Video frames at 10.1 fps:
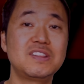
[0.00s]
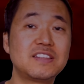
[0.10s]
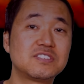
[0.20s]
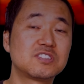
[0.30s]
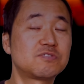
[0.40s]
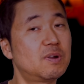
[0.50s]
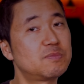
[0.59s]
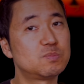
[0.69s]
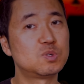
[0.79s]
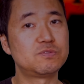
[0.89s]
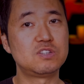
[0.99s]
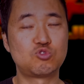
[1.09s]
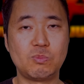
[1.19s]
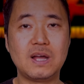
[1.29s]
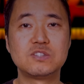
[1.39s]
lessons from the movie
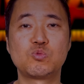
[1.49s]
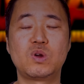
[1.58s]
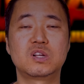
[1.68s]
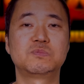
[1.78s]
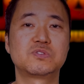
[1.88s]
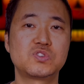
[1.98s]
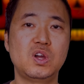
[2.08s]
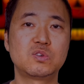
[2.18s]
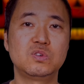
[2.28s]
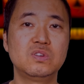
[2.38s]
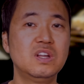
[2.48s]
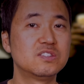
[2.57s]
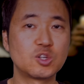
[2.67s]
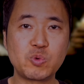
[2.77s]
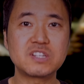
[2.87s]
Jumanji, Welcome to the Jungle.
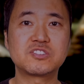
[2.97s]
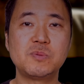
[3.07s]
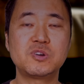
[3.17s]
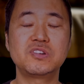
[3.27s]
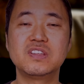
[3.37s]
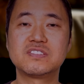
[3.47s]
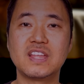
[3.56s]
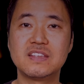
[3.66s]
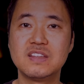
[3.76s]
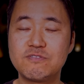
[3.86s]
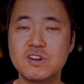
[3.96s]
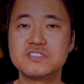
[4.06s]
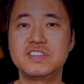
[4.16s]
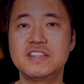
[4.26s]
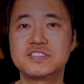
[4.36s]
The quick summary is that
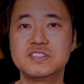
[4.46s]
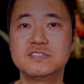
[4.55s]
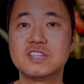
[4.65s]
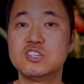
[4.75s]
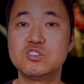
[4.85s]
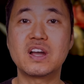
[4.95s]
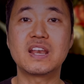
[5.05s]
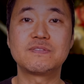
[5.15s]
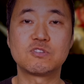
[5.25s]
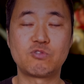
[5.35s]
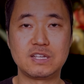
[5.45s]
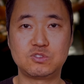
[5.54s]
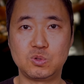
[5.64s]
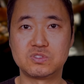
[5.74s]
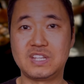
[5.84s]
first lesson, you gotta have the right
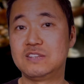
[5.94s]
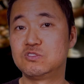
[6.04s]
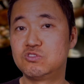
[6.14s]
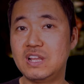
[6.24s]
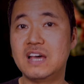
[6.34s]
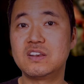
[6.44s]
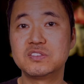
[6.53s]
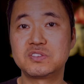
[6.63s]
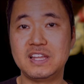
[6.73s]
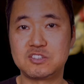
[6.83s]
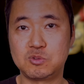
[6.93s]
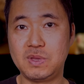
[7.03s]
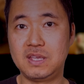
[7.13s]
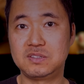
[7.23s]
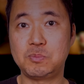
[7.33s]
tools and do not
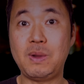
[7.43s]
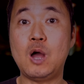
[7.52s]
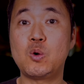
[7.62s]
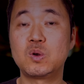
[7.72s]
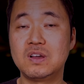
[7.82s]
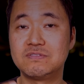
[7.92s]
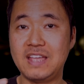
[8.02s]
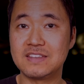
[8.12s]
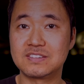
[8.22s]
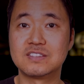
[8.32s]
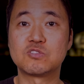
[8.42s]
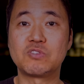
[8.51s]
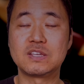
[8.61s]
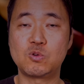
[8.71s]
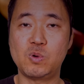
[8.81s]
underestimate the power of asking the
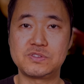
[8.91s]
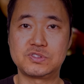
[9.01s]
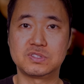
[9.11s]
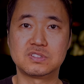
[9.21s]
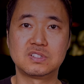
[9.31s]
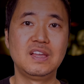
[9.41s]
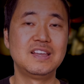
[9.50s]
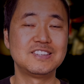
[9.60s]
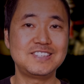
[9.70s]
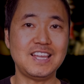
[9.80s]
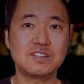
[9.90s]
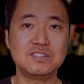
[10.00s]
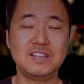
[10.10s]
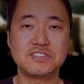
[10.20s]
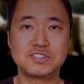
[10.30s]
right questions.
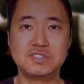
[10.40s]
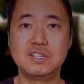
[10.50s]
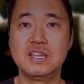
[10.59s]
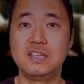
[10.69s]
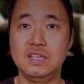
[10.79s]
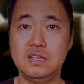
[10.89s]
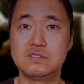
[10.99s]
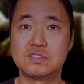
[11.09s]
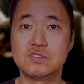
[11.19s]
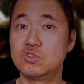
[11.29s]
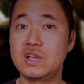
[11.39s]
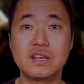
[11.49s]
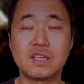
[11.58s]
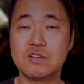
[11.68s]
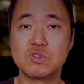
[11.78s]
Second lesson is you
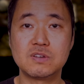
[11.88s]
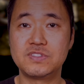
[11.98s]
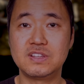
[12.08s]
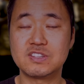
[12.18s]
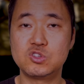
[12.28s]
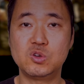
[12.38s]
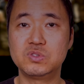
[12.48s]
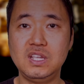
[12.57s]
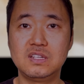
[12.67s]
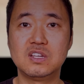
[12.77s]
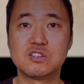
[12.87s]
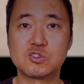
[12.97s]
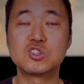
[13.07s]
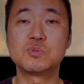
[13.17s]
gotta get rid of things that you don't need so you can